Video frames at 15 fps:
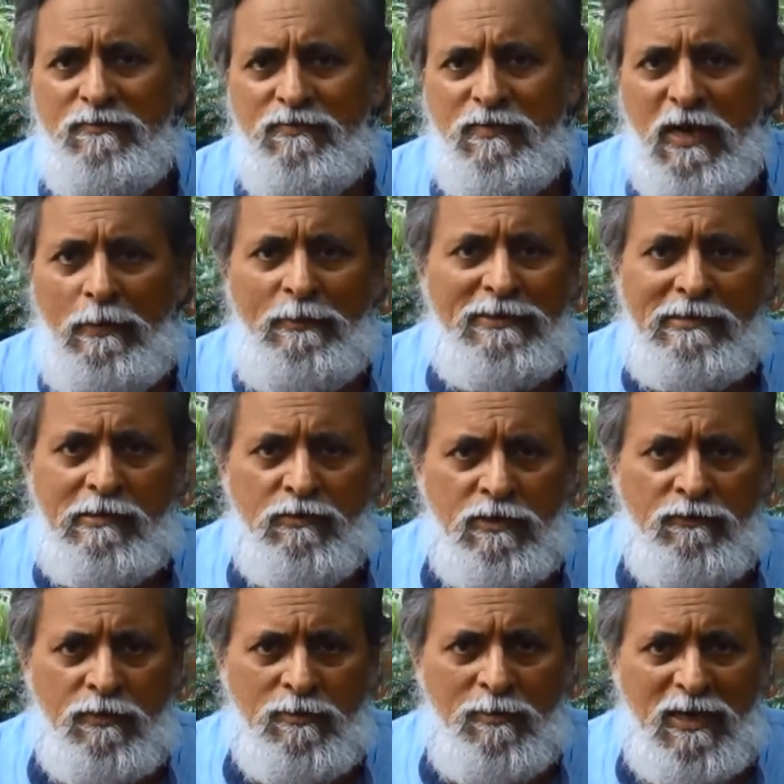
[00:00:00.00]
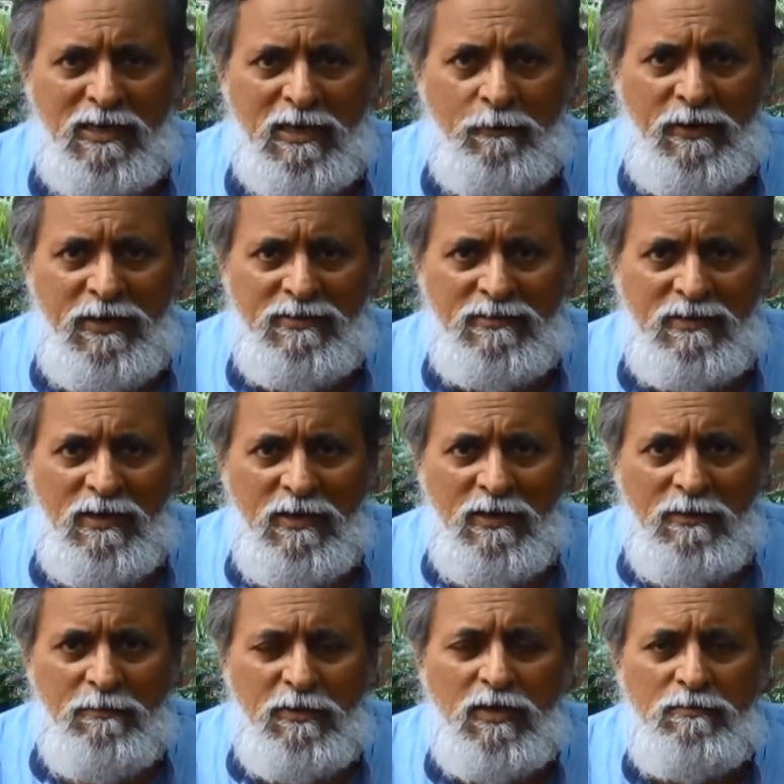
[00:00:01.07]
I'm excluded from the marketplace
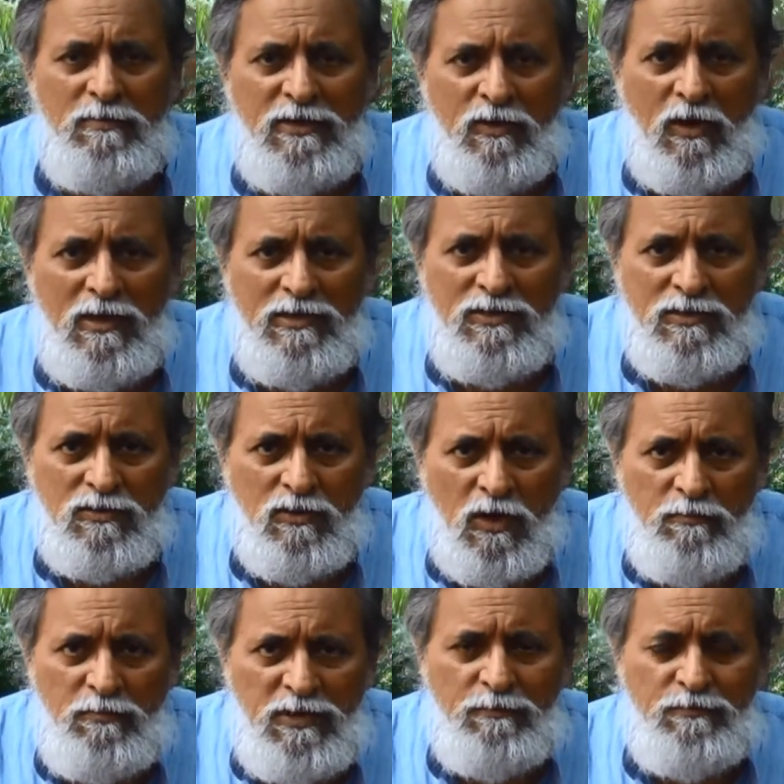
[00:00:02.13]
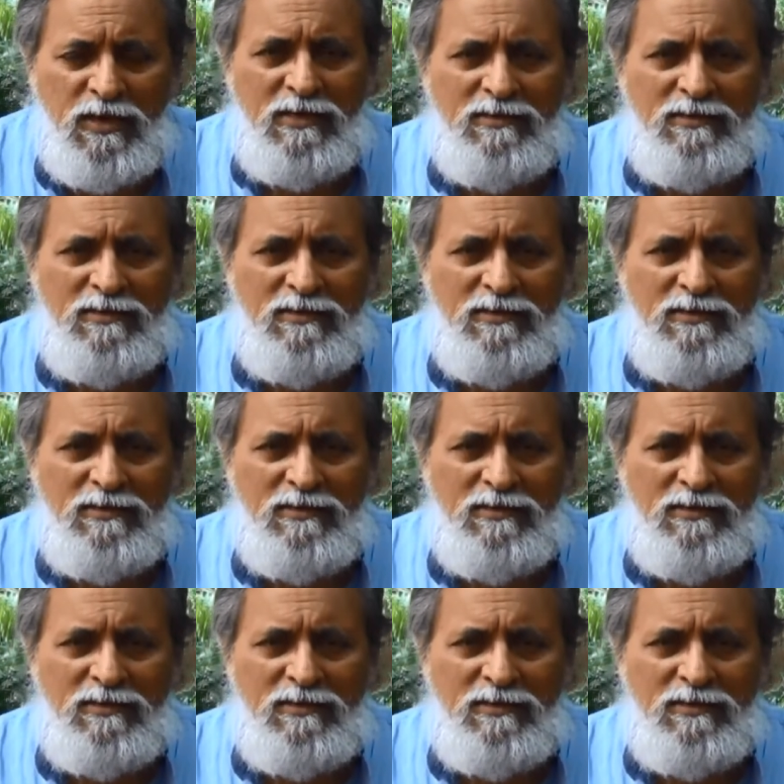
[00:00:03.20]
because my knowledge is not being prized.